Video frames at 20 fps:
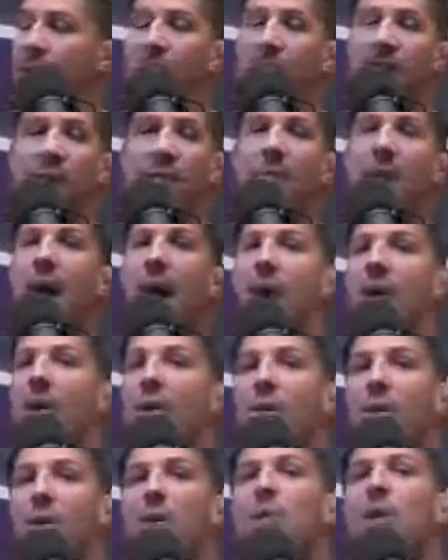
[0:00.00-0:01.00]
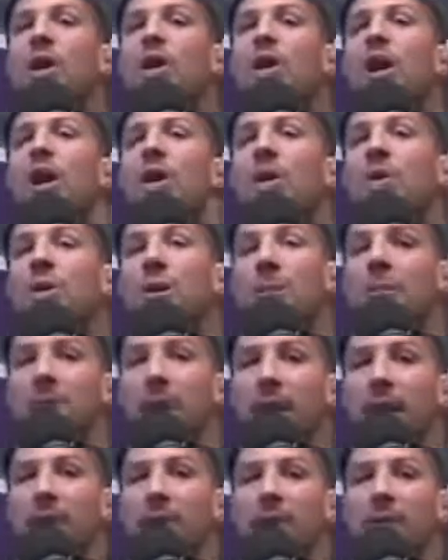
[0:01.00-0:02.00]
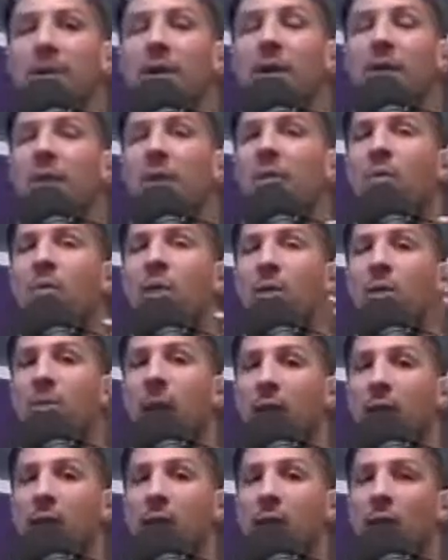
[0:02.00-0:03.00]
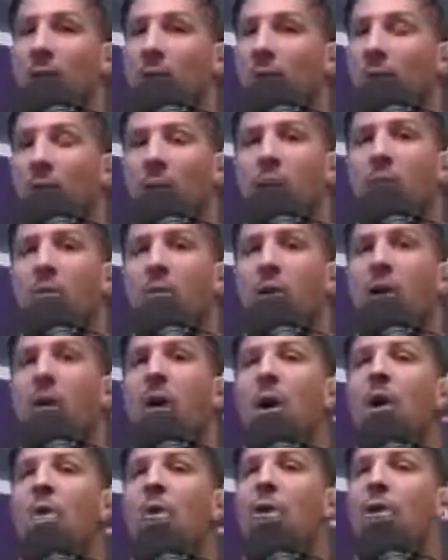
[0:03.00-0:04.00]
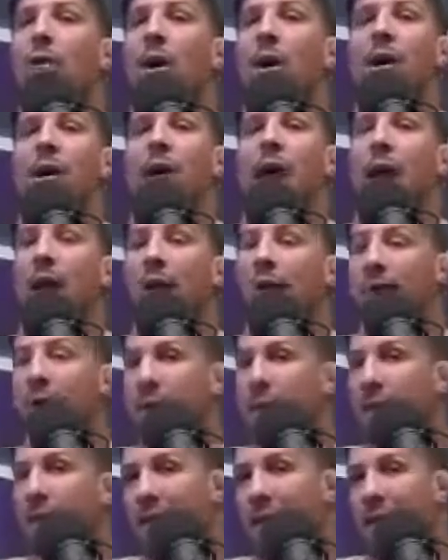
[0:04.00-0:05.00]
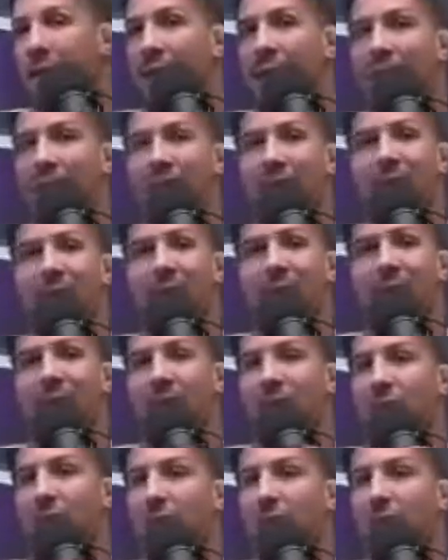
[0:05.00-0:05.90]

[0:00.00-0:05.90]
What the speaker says: It doesn't matter. We know Khabib and Tony are worse matchups for him. We know they're ranked higher. None of that stuff.